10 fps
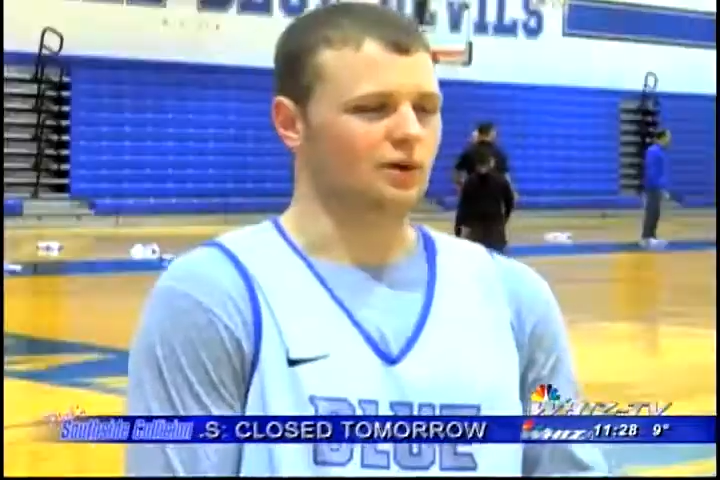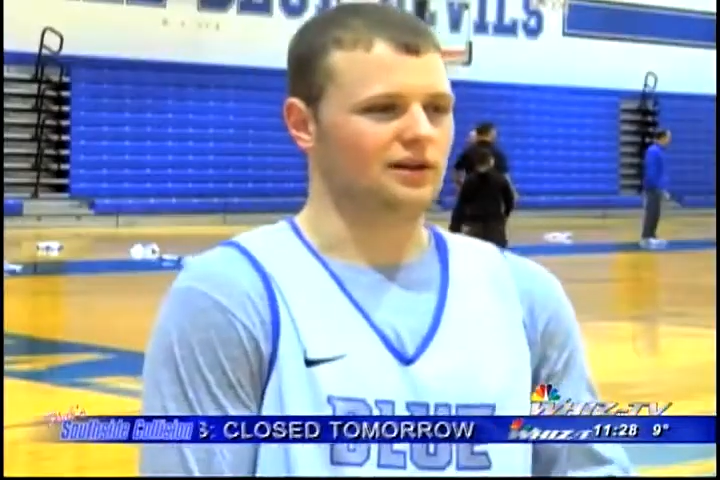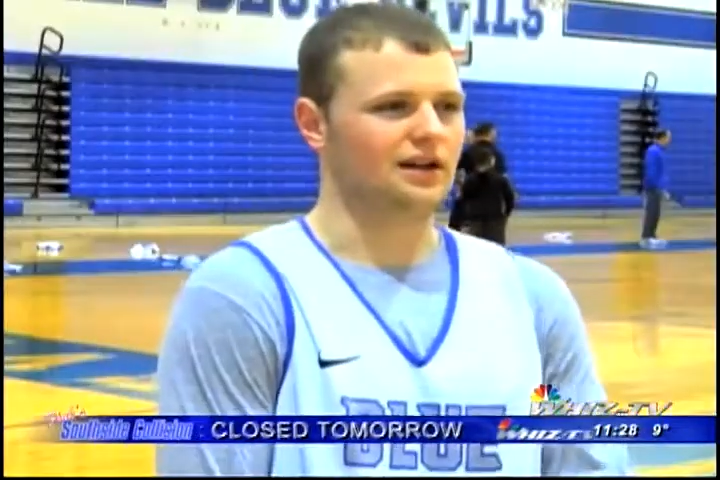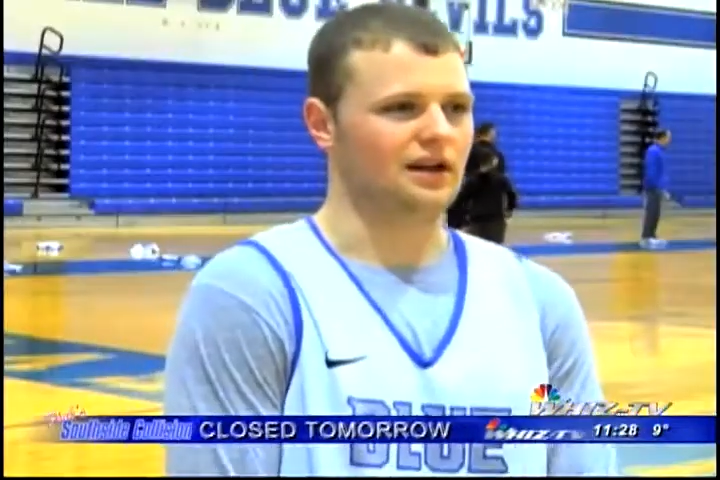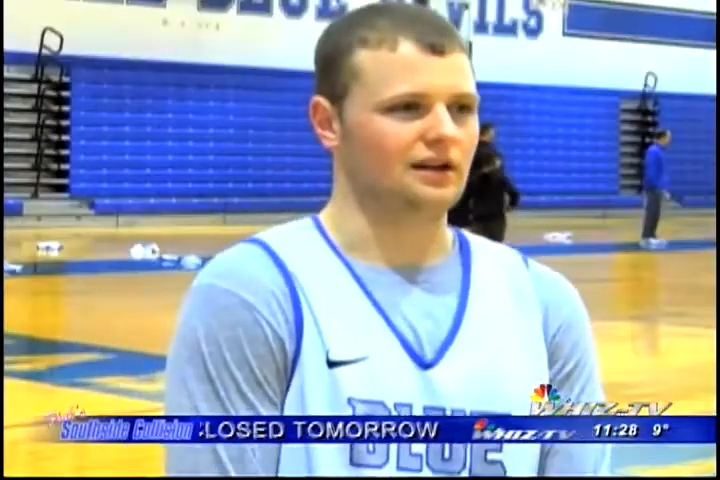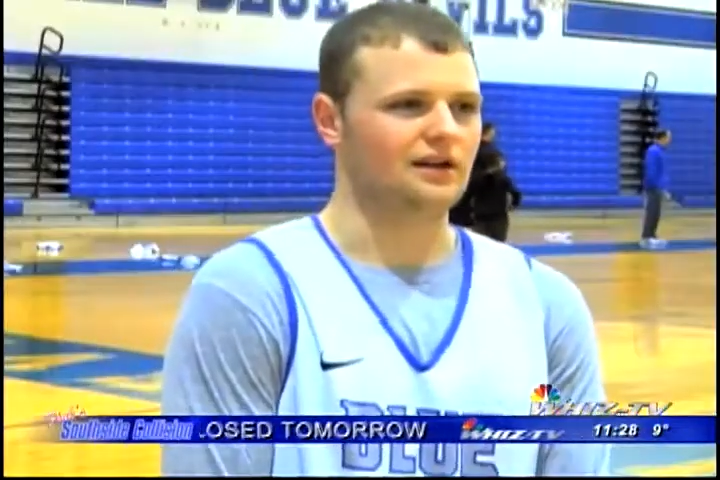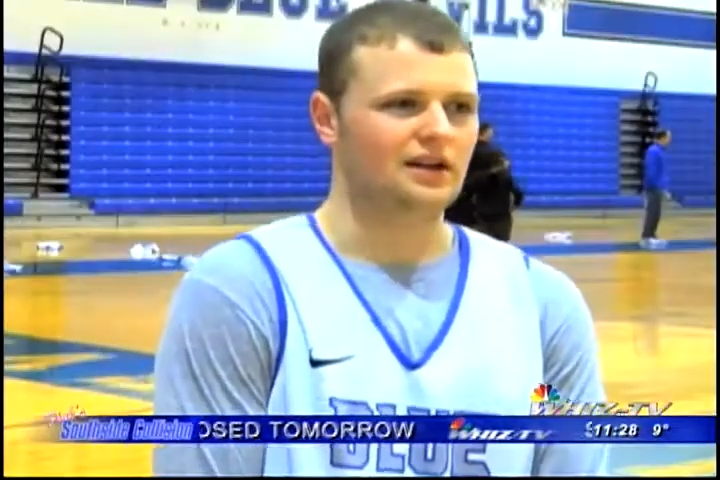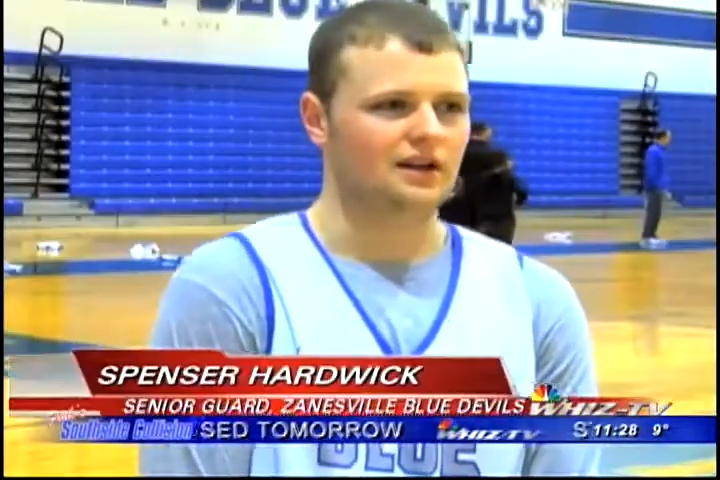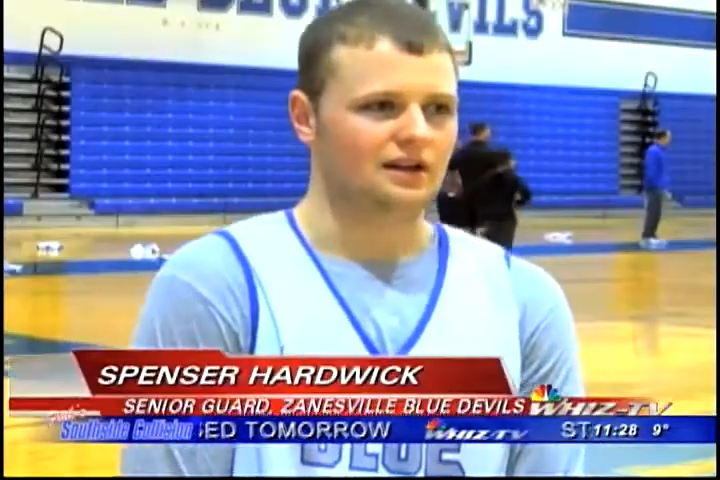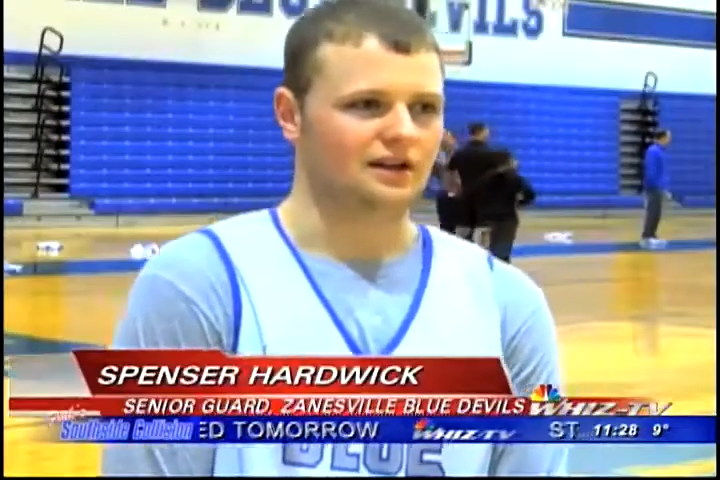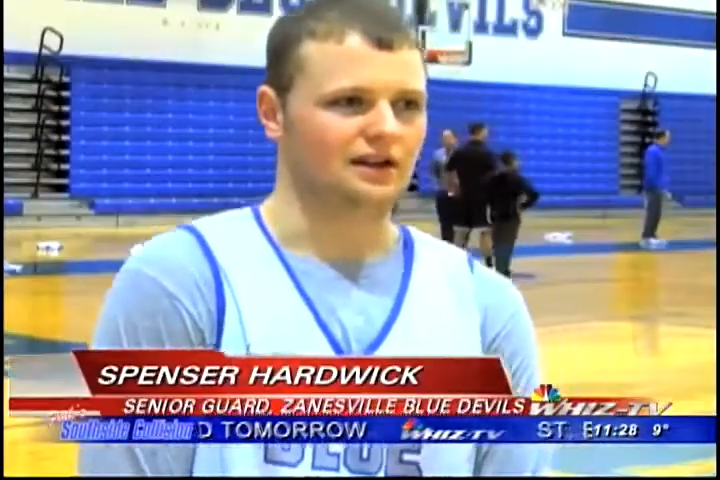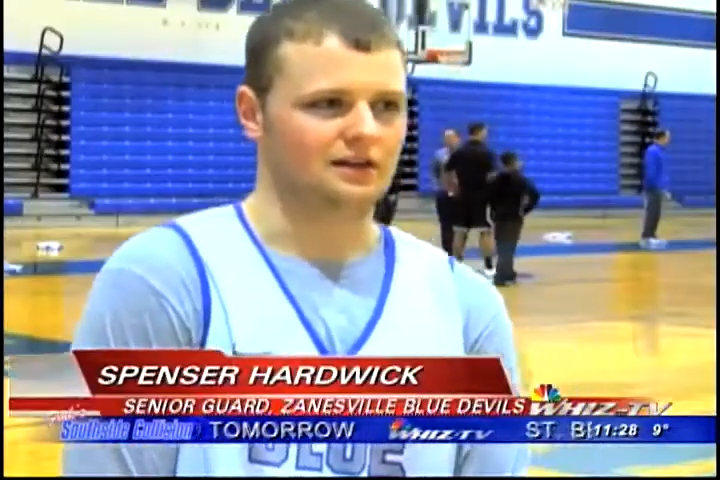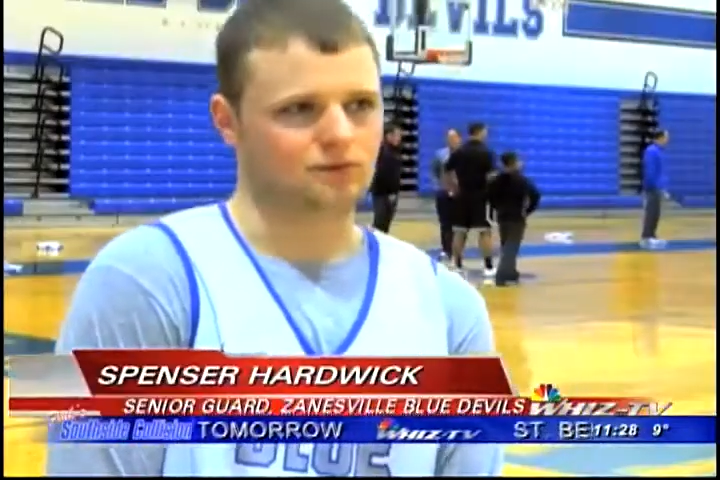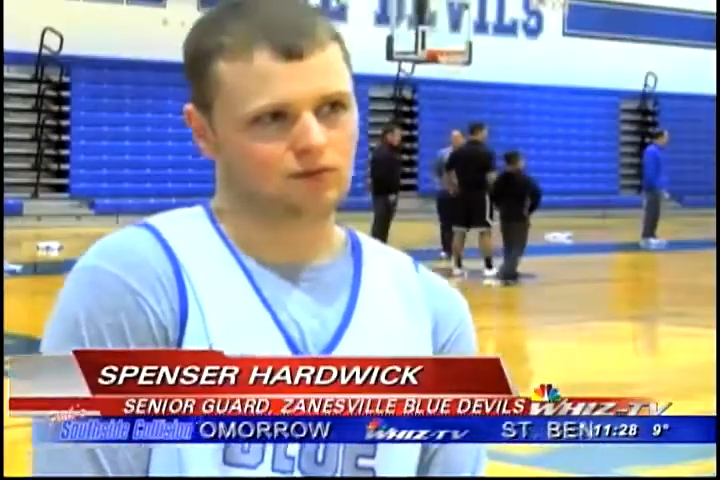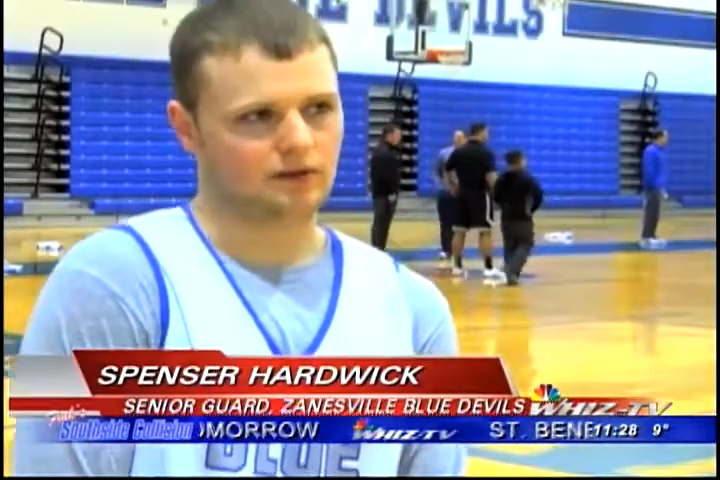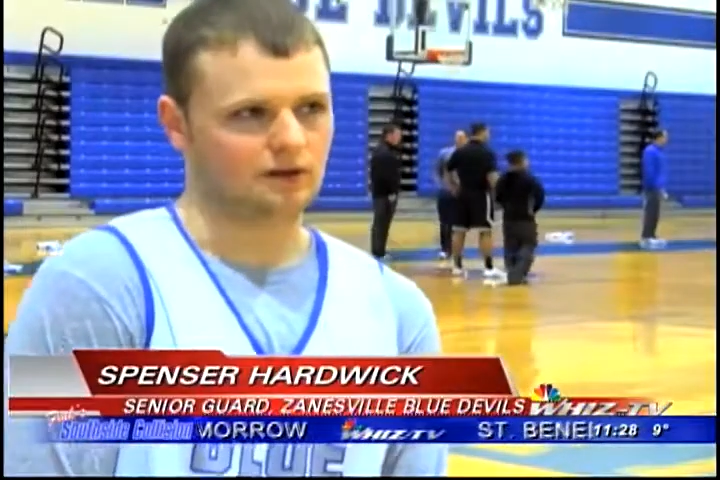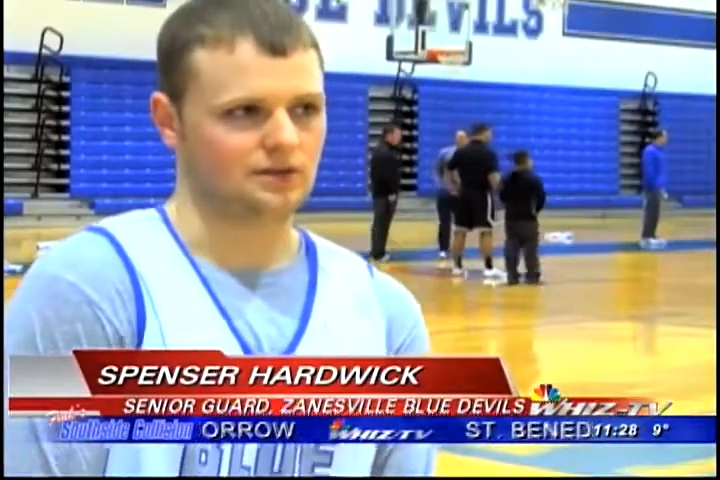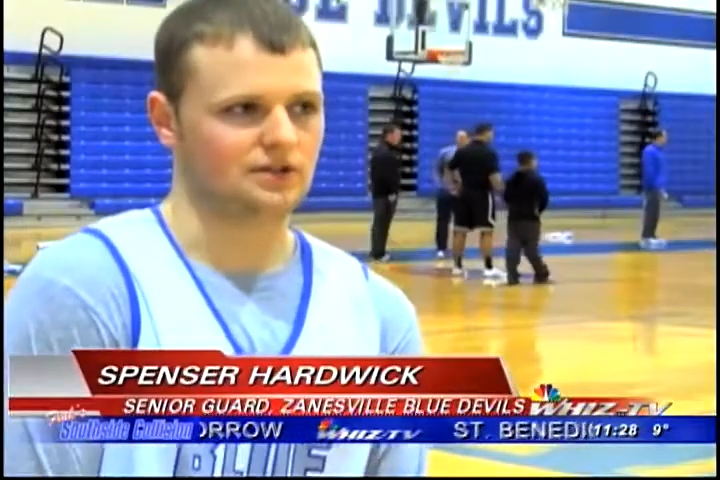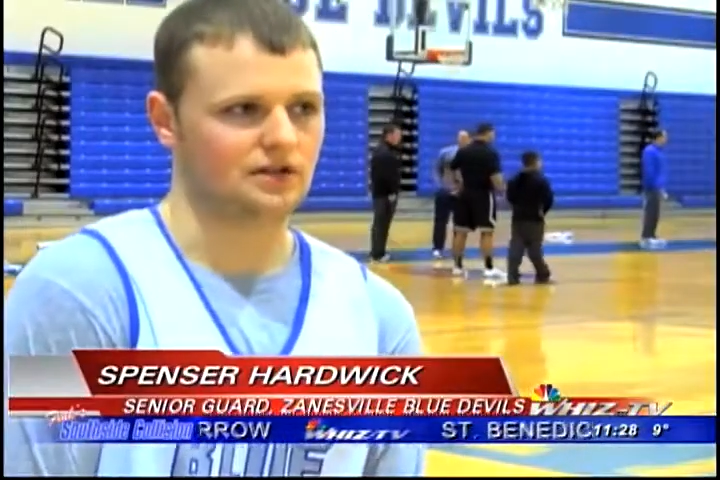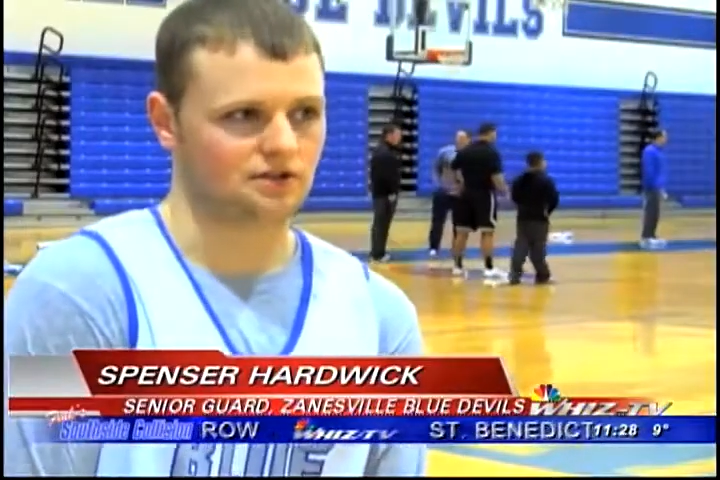We can kind of connect more better with
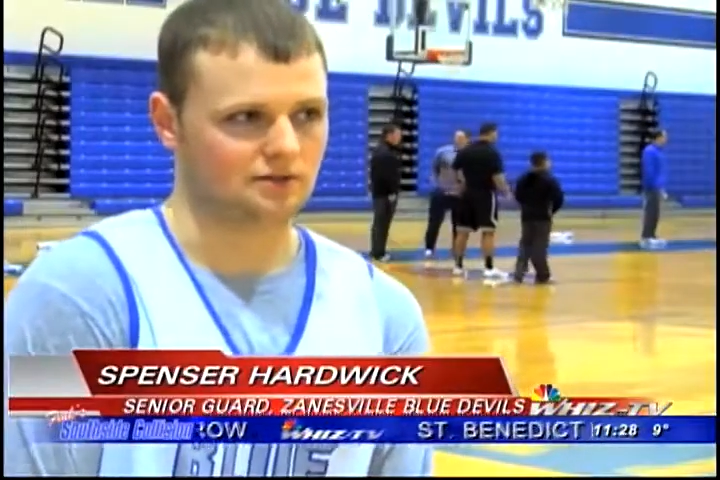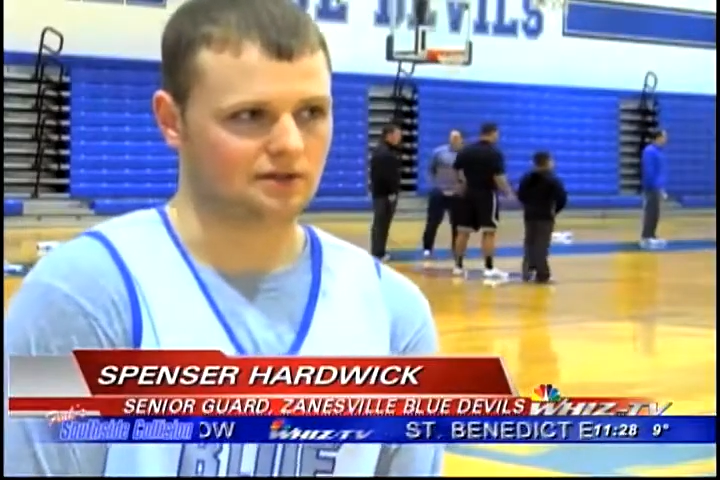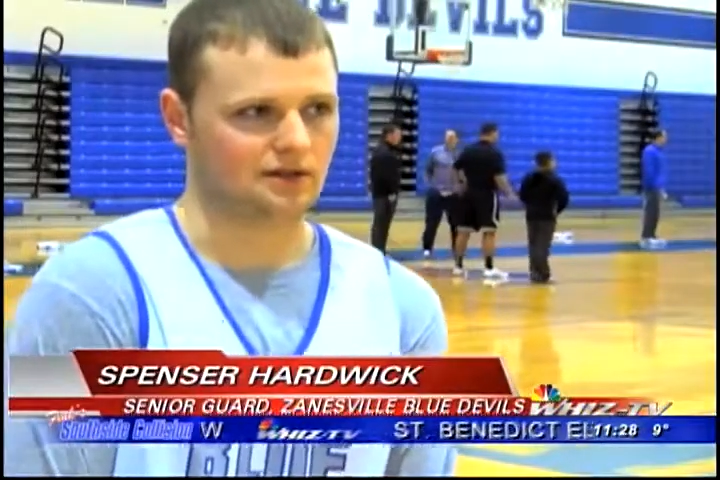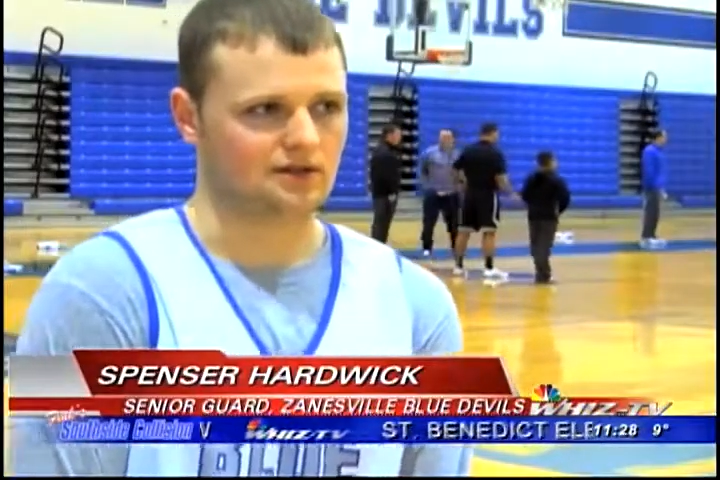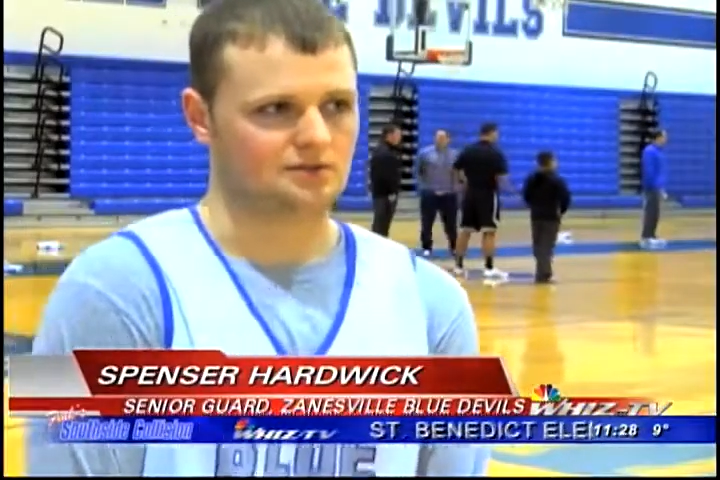Cedric because,